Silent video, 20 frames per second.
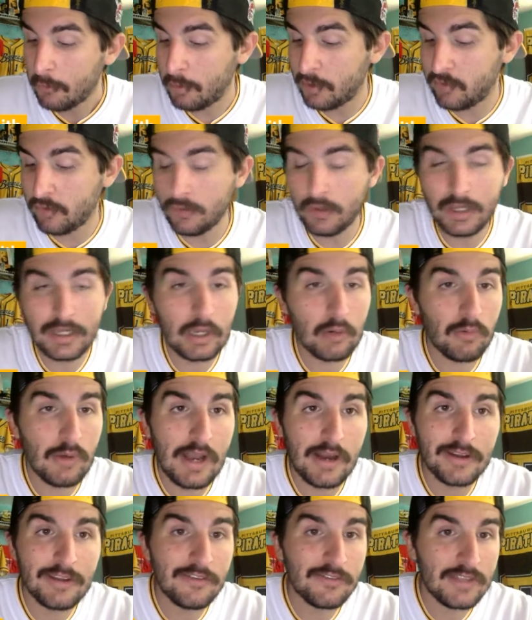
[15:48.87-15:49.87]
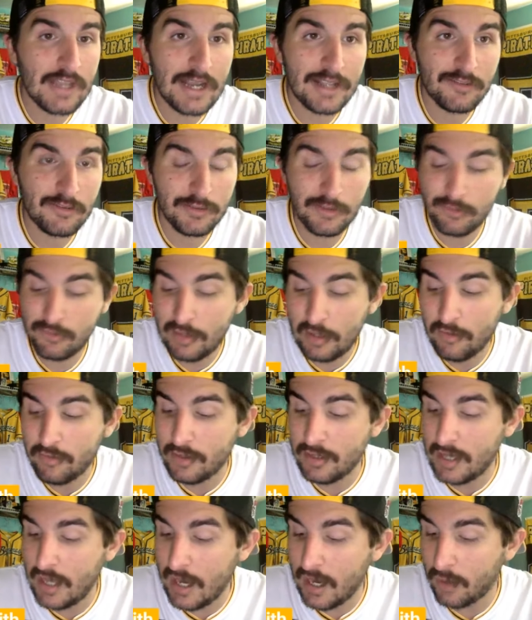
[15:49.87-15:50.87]
But you look at Rowdy's stats on the
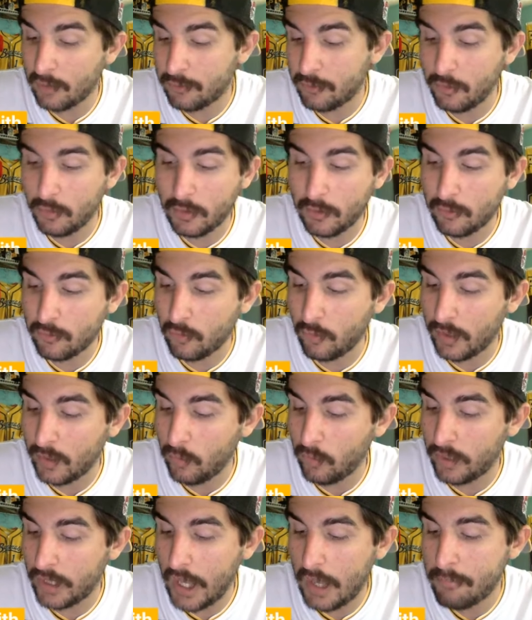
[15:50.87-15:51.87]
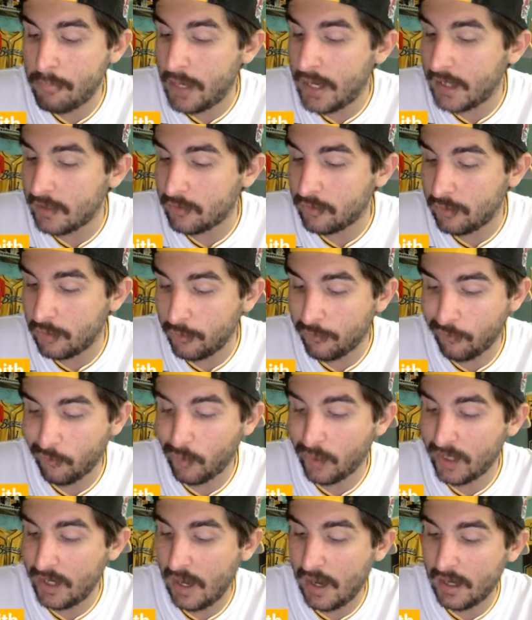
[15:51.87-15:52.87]
season now, 221 at-bats,
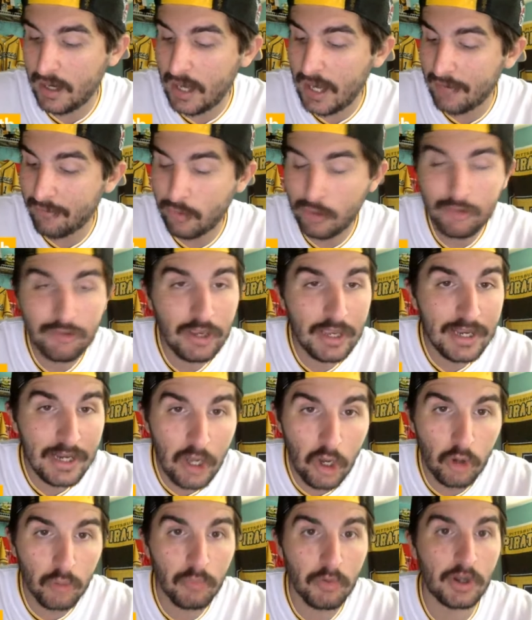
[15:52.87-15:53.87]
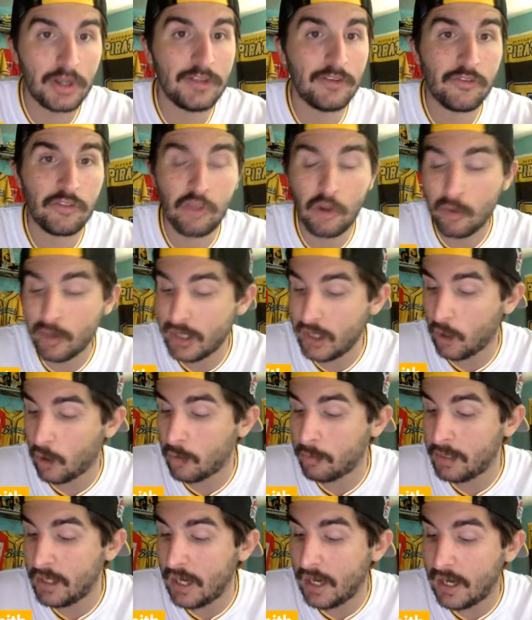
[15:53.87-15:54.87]
249 average, 8 home runs, 30
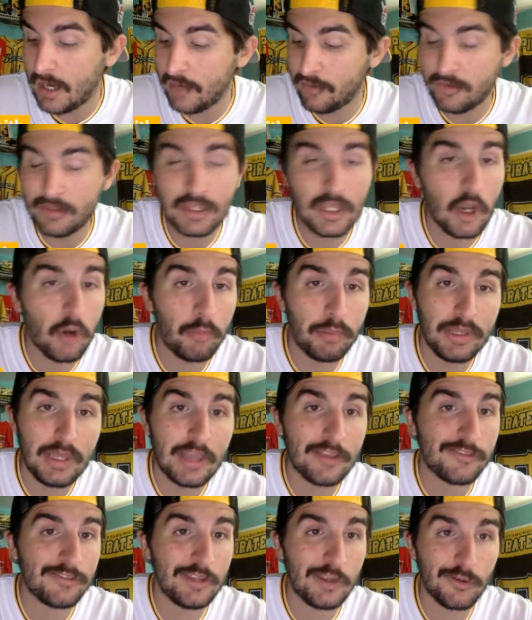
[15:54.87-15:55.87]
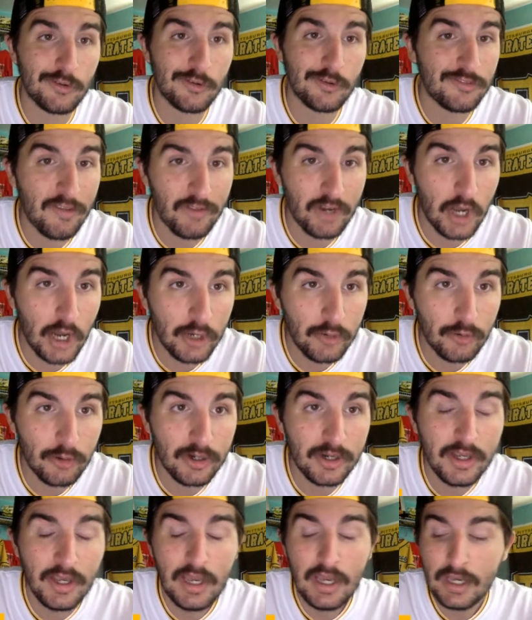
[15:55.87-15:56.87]
RBIs, and the OPS near a
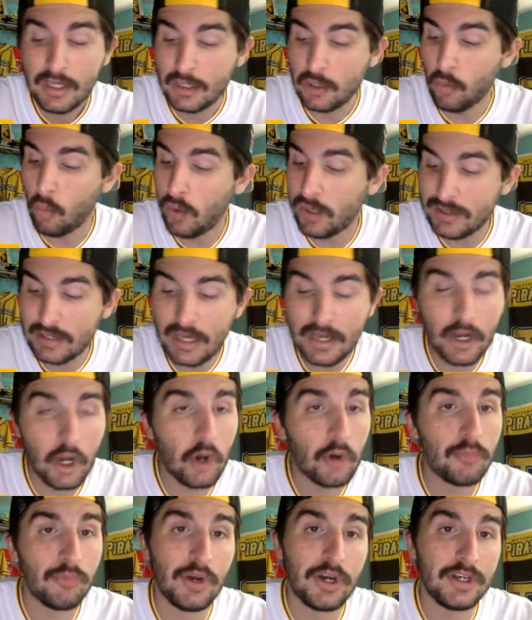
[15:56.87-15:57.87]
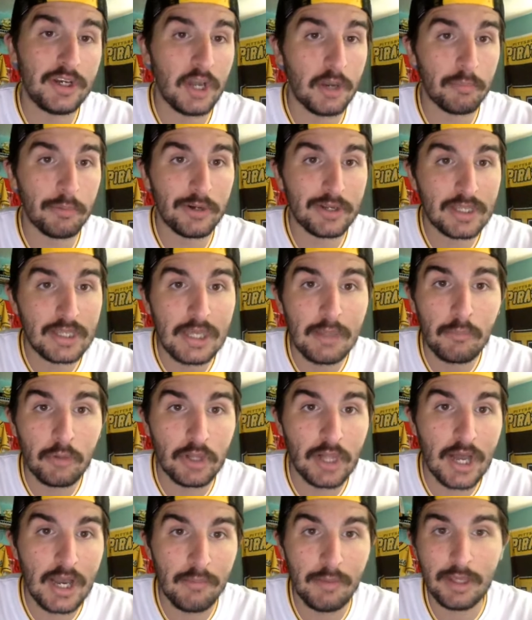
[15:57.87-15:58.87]
700. You want that home run number to keep
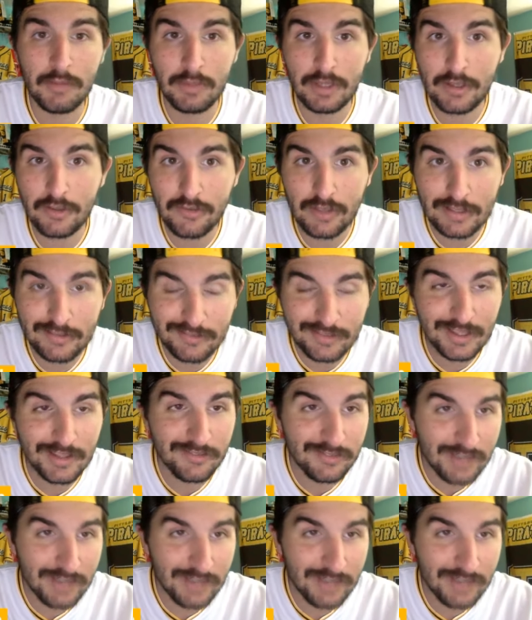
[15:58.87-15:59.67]
climbing because that's the